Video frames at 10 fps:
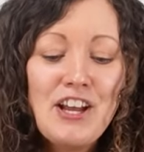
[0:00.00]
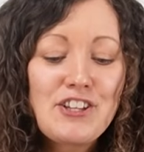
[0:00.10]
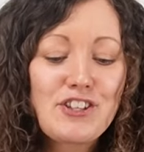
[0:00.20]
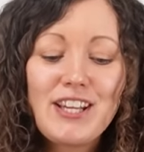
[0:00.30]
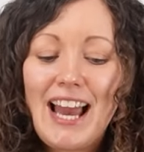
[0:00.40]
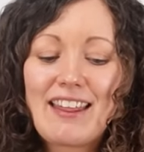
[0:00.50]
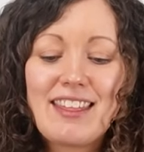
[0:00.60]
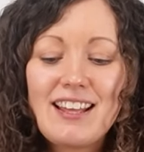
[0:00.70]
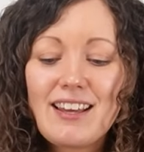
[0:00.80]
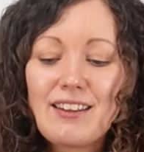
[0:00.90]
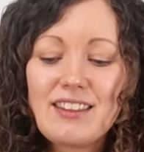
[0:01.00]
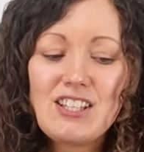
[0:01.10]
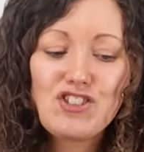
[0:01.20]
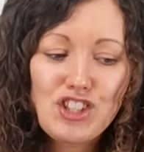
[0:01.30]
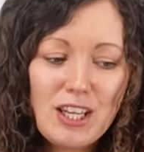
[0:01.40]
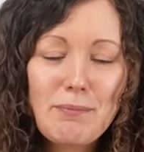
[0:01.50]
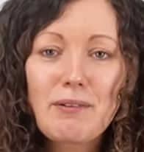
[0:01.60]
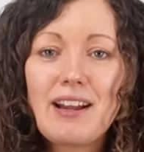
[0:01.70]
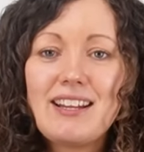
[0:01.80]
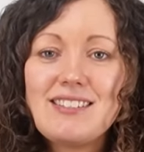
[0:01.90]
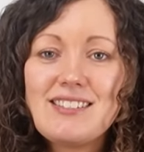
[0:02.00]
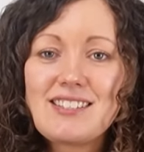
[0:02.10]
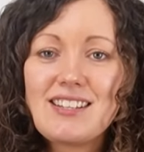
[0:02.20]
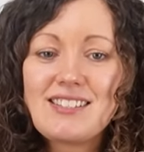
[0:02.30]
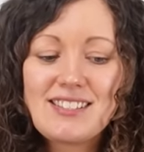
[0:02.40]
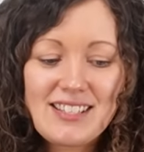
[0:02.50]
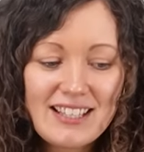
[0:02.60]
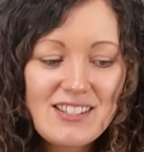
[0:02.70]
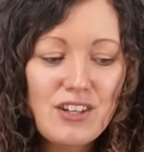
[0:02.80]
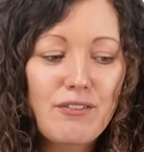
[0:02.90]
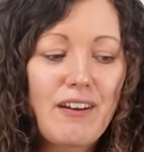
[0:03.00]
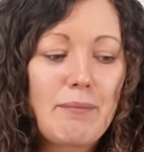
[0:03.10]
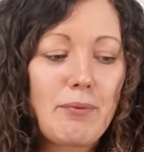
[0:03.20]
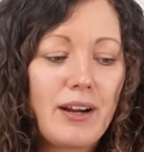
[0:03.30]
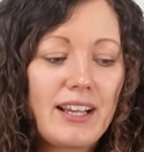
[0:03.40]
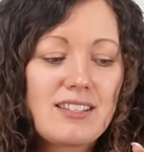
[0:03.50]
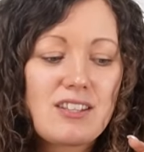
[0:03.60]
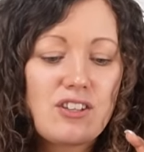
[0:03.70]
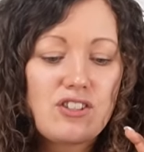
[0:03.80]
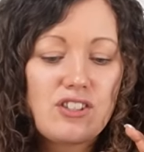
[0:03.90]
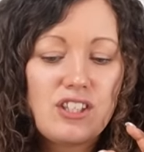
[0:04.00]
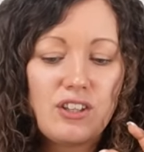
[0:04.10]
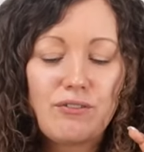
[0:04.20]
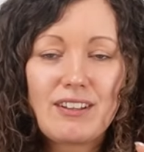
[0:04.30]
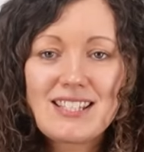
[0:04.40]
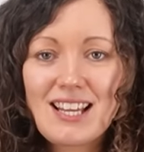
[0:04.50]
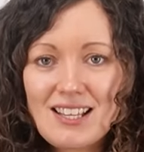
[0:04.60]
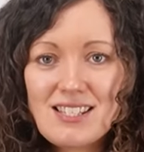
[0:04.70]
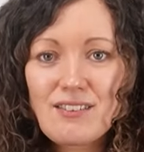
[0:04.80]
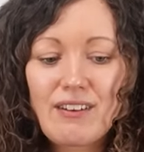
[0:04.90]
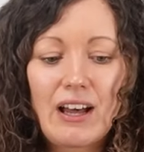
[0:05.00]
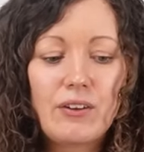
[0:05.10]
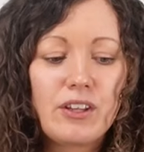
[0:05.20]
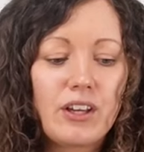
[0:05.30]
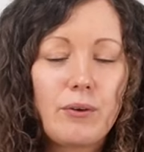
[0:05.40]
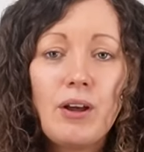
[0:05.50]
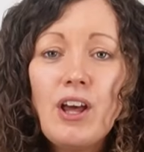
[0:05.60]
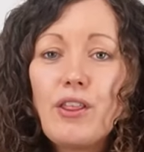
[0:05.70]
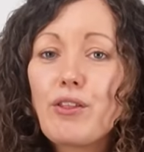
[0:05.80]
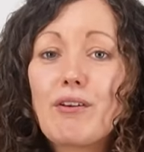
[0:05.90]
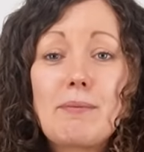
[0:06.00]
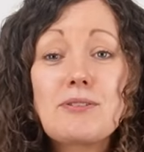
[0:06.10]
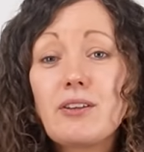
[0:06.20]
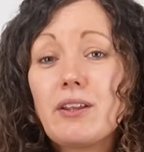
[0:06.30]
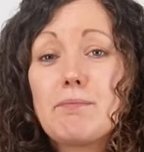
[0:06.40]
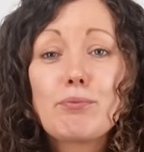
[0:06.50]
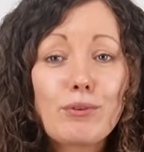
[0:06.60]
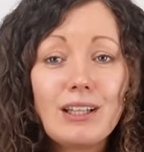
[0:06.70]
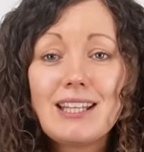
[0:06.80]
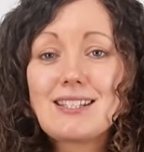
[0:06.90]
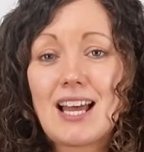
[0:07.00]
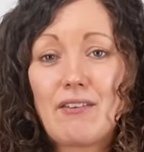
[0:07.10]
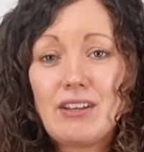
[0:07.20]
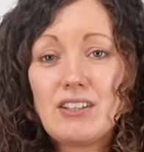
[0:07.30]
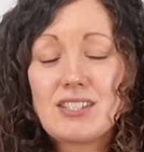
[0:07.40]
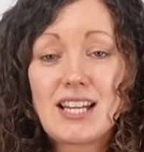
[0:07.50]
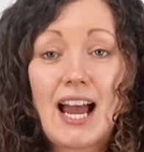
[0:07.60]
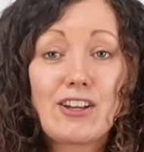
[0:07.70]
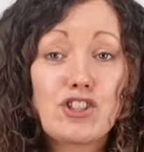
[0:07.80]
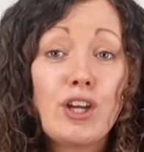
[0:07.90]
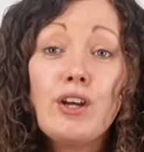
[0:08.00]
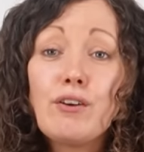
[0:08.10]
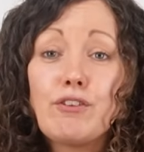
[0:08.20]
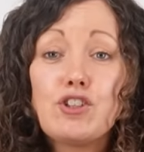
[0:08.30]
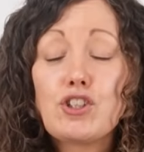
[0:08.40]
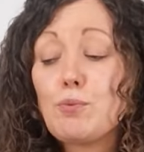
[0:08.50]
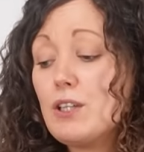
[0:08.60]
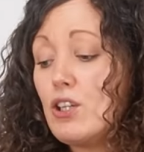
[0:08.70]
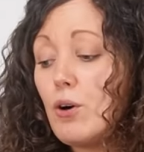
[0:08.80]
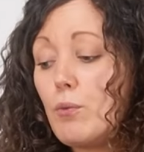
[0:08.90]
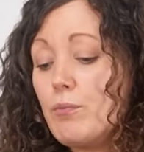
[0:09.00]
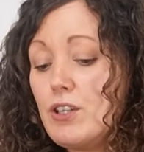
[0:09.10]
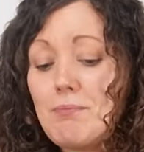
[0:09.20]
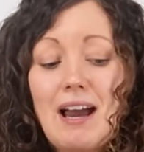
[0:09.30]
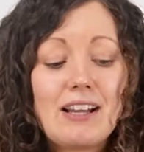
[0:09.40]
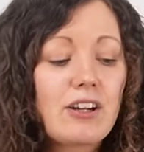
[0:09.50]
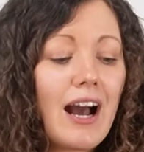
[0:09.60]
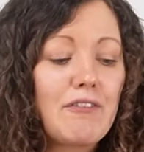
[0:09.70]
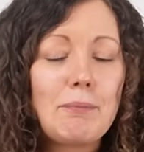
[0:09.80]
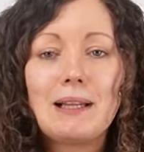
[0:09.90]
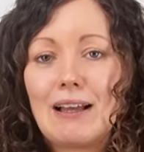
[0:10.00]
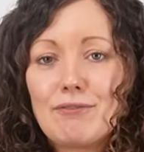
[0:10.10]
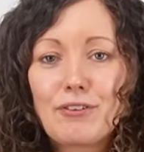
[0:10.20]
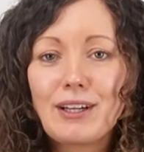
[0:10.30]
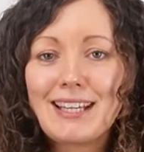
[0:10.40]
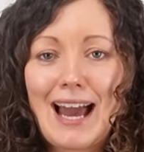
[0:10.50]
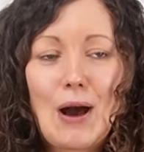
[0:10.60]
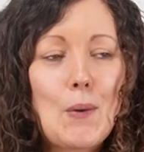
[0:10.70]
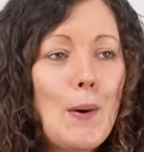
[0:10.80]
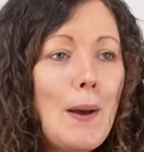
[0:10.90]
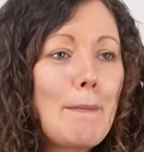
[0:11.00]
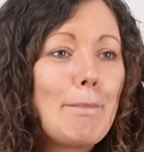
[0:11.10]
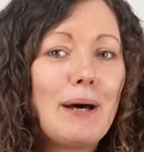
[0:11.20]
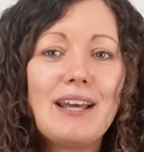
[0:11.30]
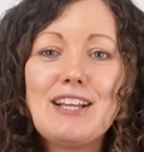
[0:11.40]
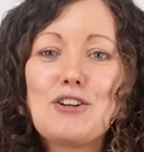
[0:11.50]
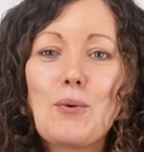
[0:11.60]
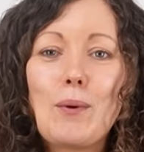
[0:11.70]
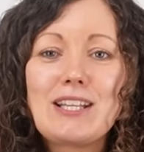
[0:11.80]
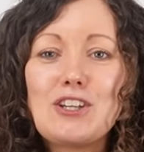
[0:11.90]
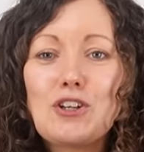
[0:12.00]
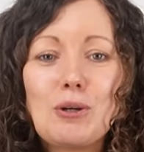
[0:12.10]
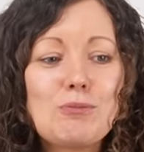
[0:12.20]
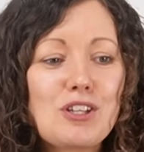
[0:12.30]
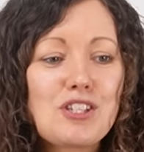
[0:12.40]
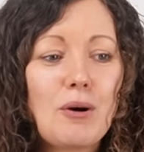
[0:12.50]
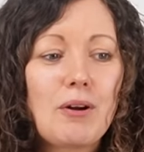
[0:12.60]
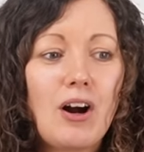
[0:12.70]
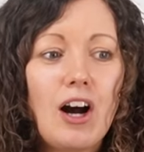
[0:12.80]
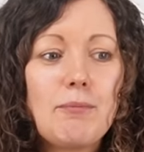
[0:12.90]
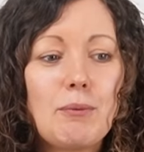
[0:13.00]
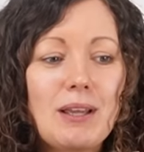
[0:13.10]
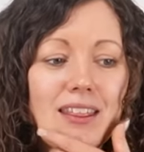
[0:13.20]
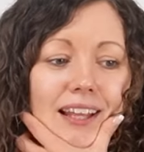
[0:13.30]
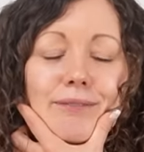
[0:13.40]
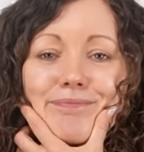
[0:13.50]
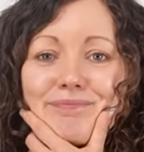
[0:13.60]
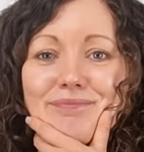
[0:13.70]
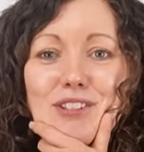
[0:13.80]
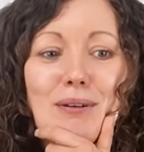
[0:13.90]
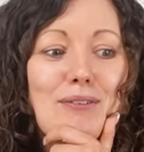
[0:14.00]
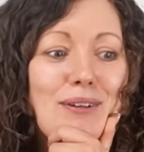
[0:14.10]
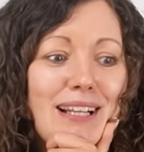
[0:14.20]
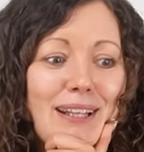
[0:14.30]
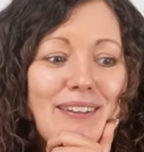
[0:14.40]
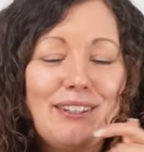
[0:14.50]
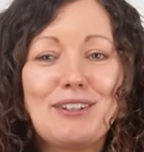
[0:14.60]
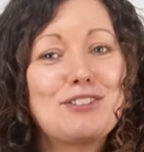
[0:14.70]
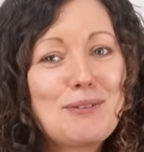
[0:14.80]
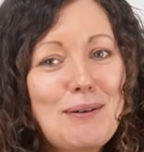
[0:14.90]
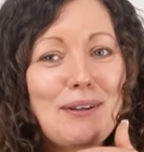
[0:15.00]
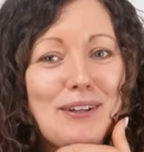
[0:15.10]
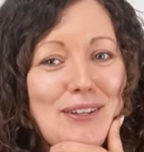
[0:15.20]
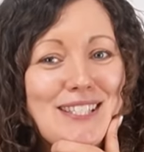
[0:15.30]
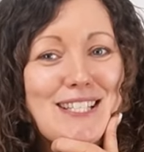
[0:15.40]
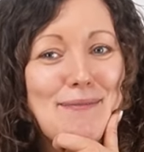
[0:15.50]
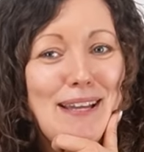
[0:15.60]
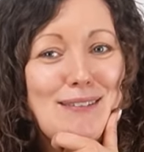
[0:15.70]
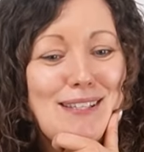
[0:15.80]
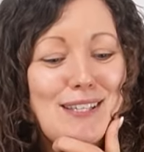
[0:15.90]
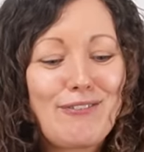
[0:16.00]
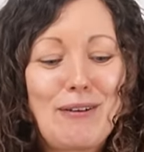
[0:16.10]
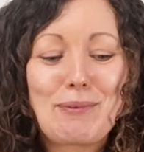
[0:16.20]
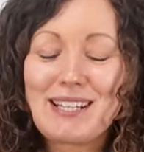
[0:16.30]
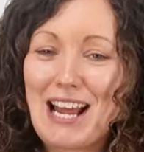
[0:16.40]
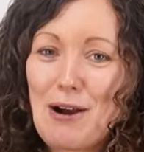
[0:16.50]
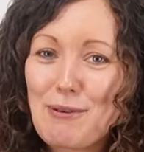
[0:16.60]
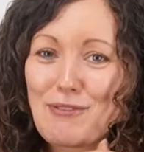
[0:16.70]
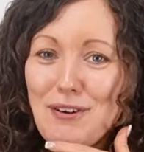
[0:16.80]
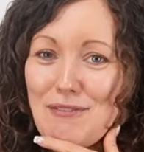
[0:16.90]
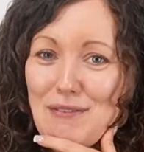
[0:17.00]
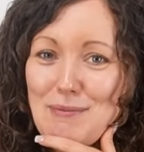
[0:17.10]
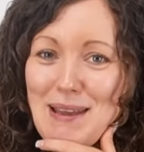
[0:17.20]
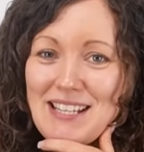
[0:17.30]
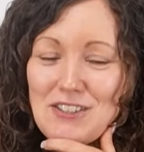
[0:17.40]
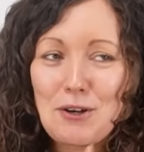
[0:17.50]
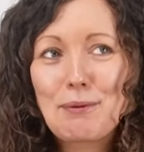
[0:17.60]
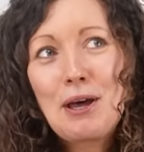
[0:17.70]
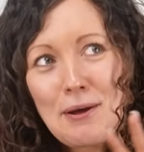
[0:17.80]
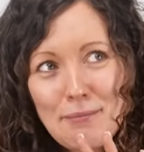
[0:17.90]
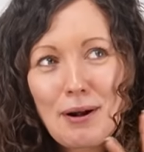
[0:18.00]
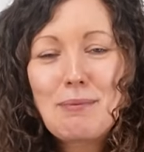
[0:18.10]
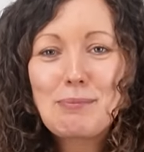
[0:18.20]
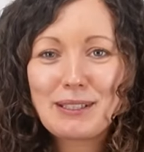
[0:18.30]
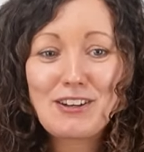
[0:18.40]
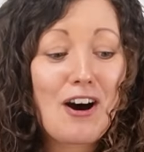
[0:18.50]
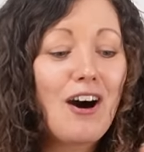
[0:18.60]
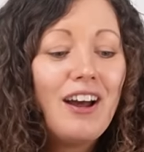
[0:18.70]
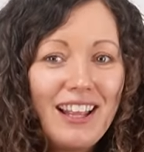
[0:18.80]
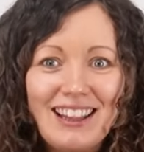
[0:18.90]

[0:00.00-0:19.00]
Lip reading: So yeah, I think these cheaper end deadstock fabrics that is, you know, fantastic value, they're absolutely brilliant to have in your stash for just, you know, you might not have a plan for it now, but you know, when you come to sew a garment where you think, do I really, you know, do I want to cut into my expensive fabric now before I've ever made it up? Probably not.